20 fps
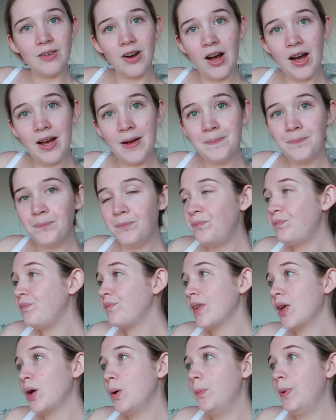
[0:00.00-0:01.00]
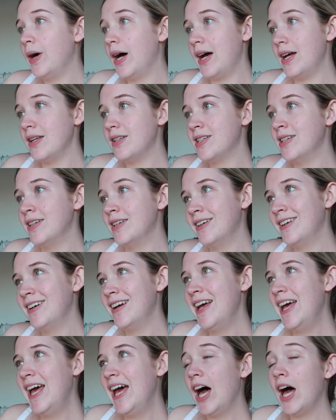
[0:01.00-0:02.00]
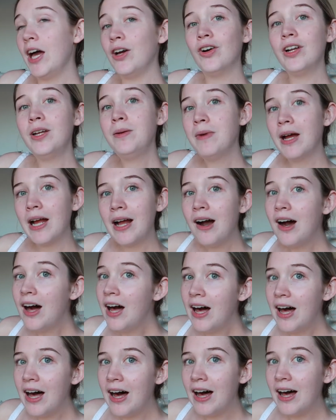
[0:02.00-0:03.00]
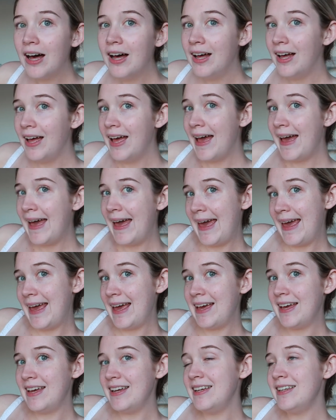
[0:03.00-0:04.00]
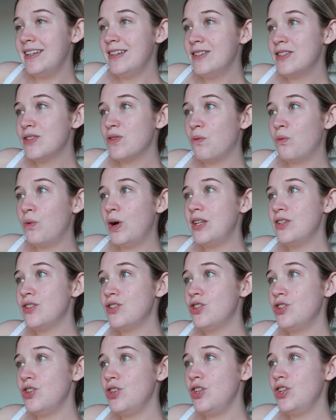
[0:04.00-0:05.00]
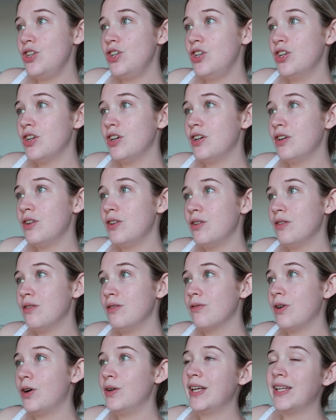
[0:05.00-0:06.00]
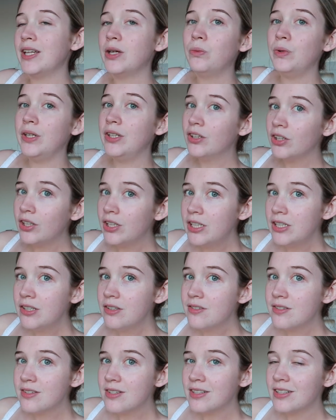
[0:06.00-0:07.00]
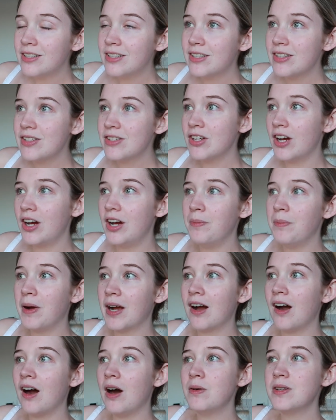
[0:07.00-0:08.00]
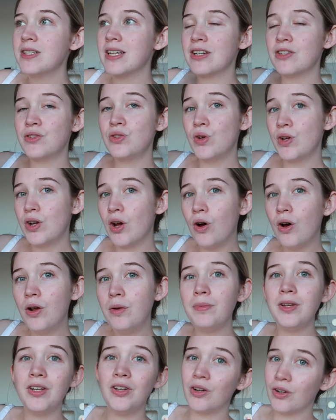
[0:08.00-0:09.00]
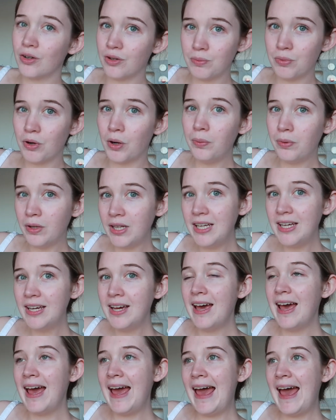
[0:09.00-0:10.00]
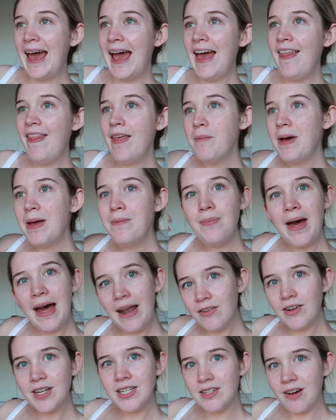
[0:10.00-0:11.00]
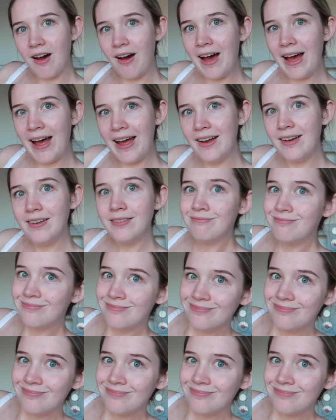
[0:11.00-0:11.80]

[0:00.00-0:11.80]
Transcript: right? But I got in my car and went to roll down the windows. So my car was like sort of on but not on properly. And then my battery died.